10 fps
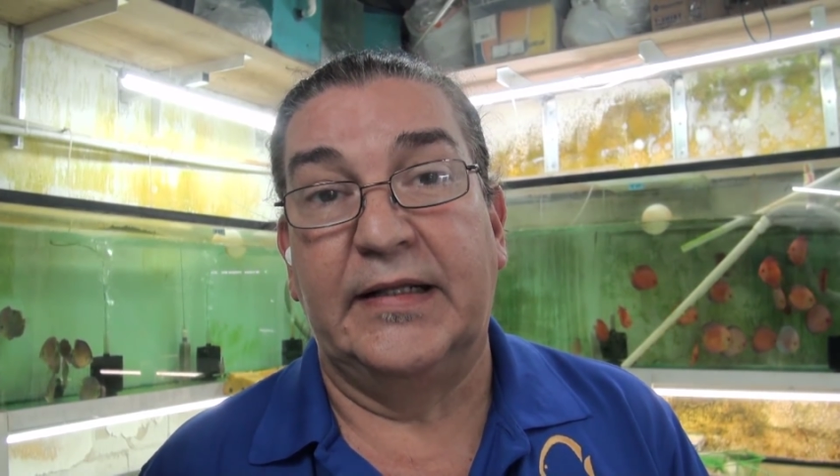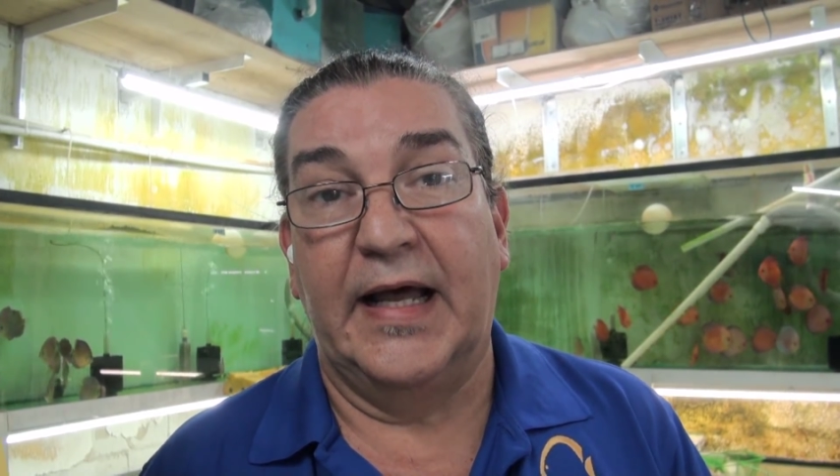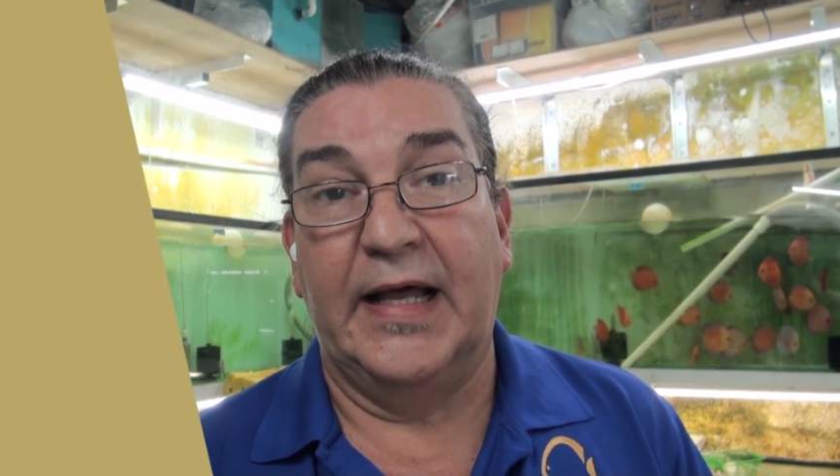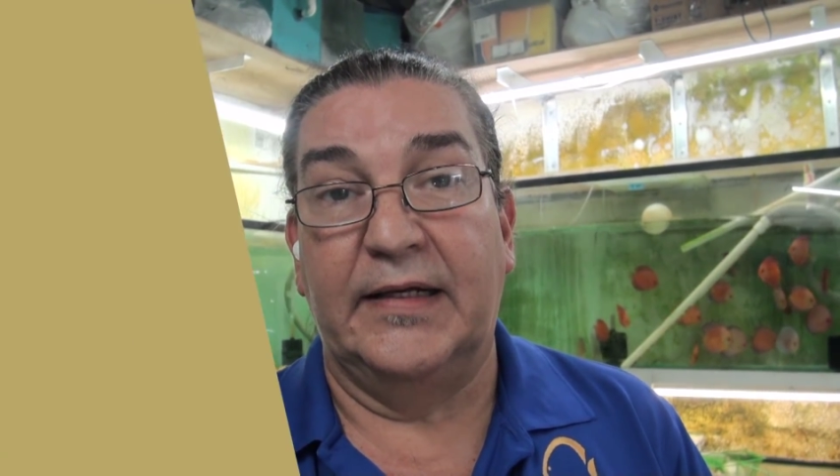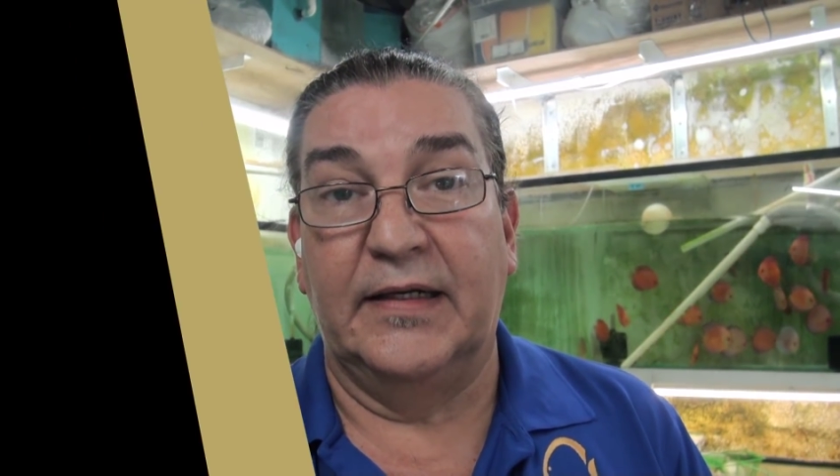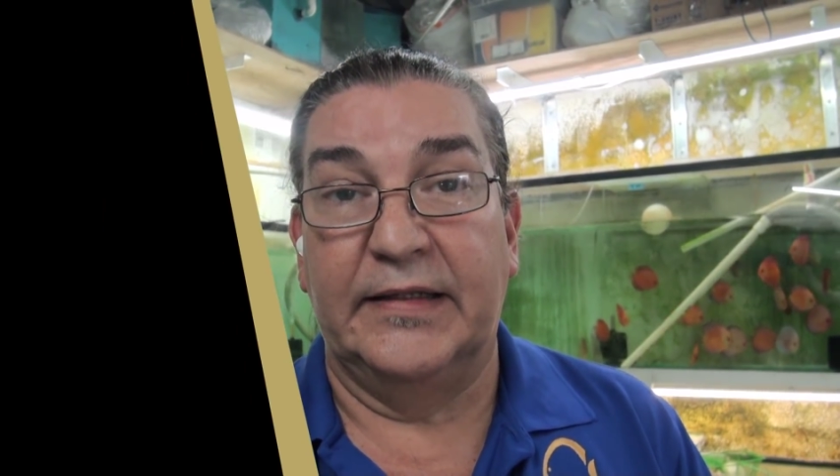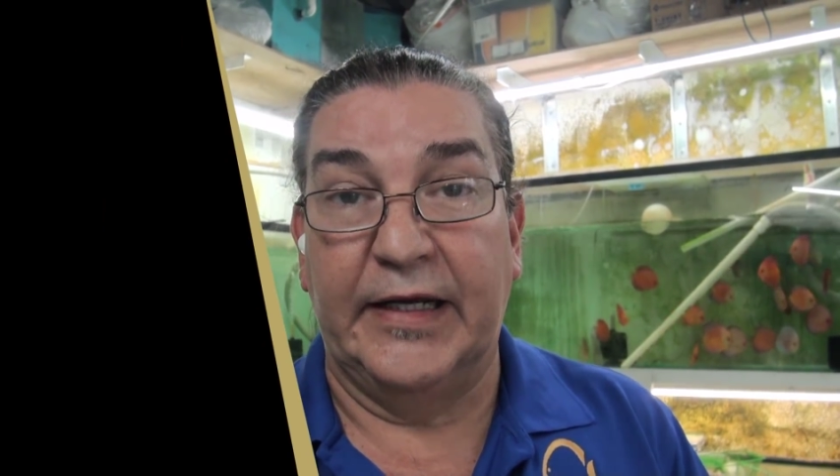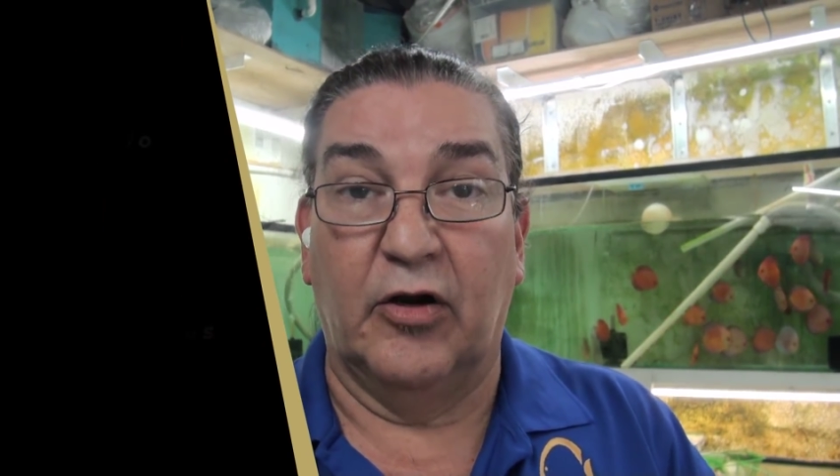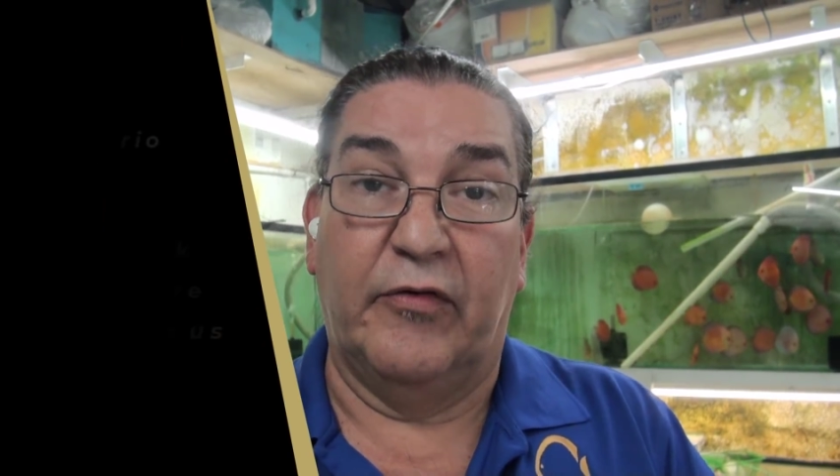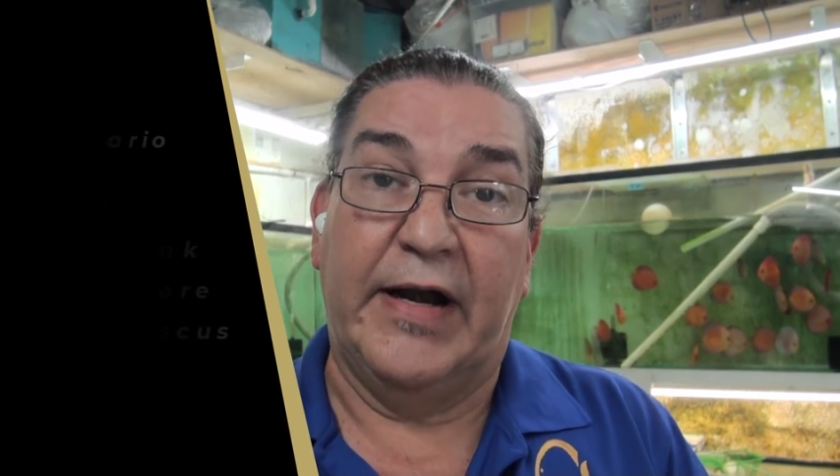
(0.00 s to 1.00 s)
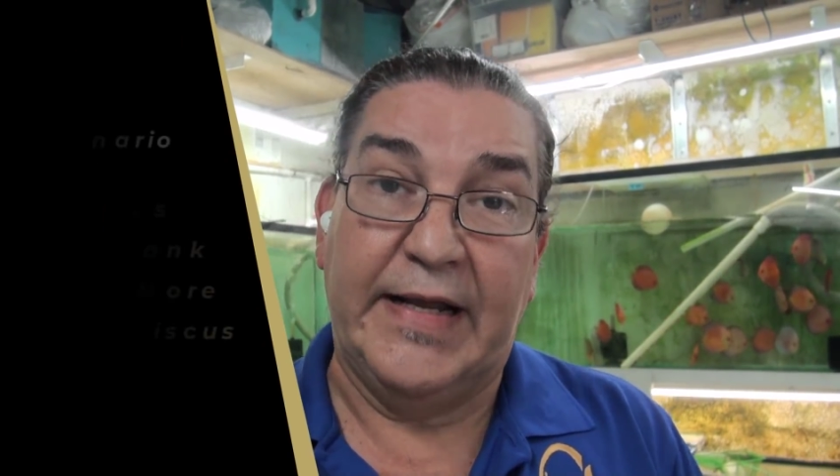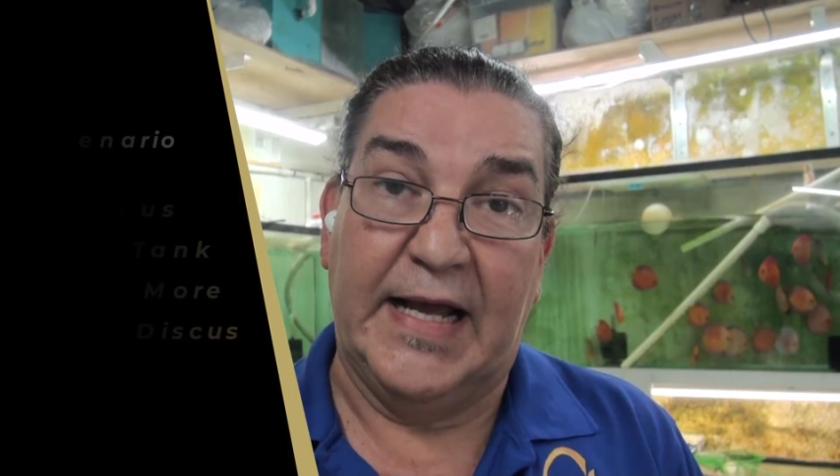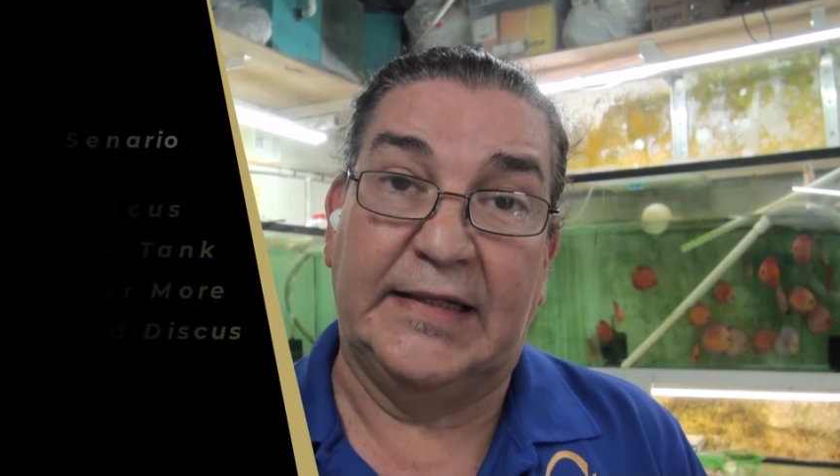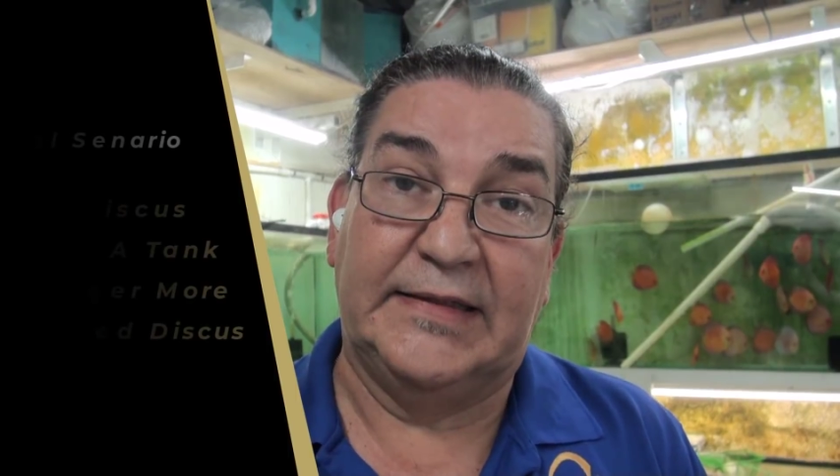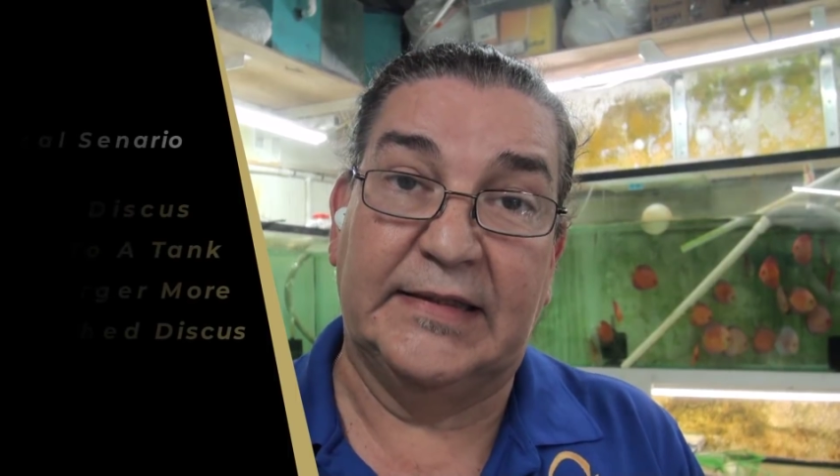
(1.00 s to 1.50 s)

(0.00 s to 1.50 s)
that they already had